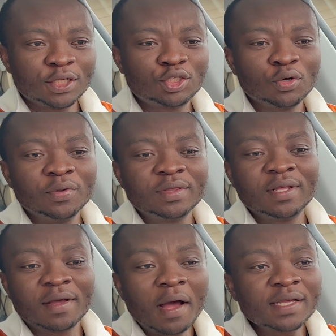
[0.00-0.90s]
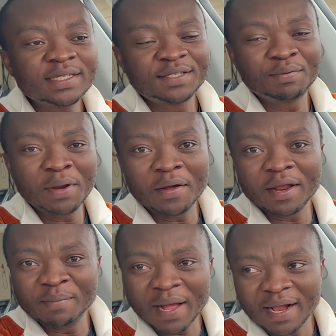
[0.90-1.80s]
So the car says
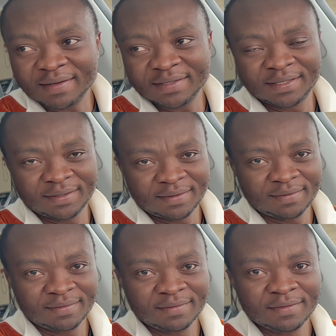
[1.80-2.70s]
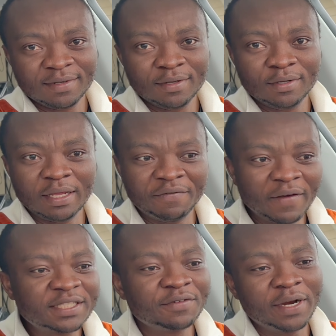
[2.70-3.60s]
300 miles
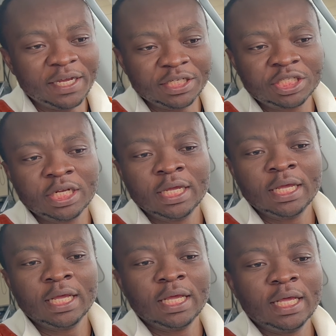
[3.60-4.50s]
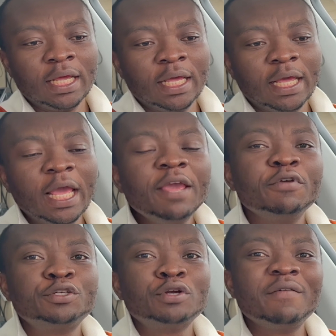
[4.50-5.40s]
effective range. If
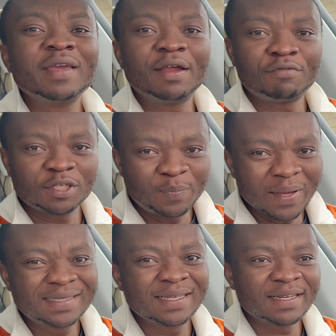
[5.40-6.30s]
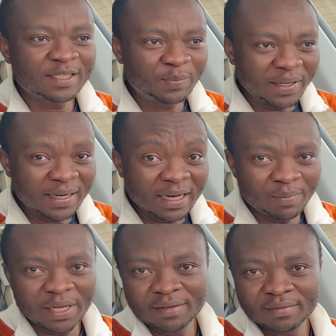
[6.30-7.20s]
you're driving and respecting the speed
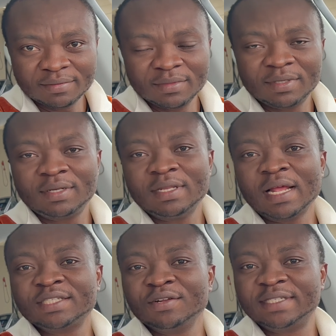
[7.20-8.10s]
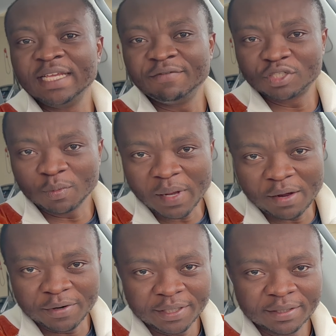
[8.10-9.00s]
limit, that is going to save you some
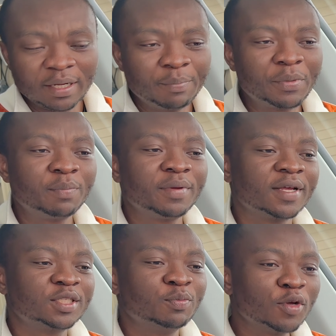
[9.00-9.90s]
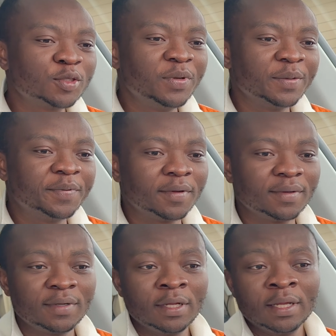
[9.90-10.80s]
power. But because most
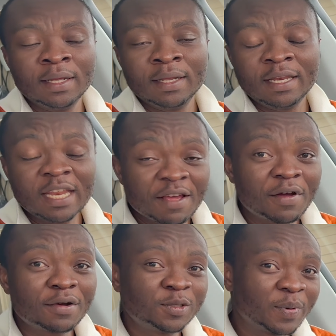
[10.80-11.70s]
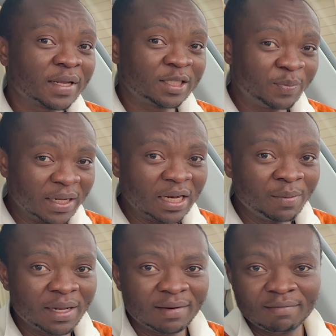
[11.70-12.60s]
people never respect the speed
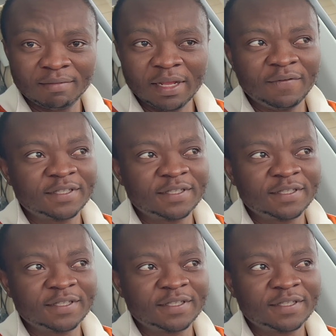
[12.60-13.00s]
limit, if